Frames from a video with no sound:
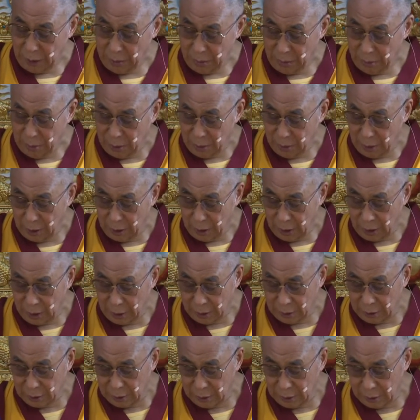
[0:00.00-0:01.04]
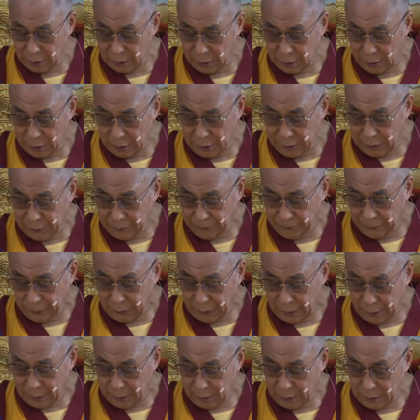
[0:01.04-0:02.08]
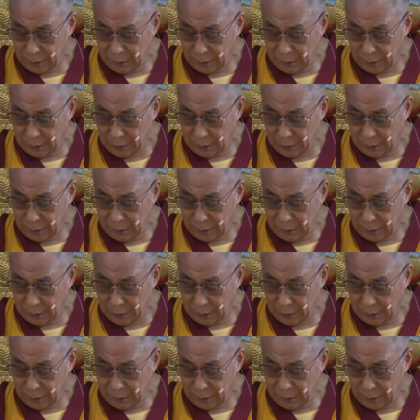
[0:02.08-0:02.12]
it should never be distracted.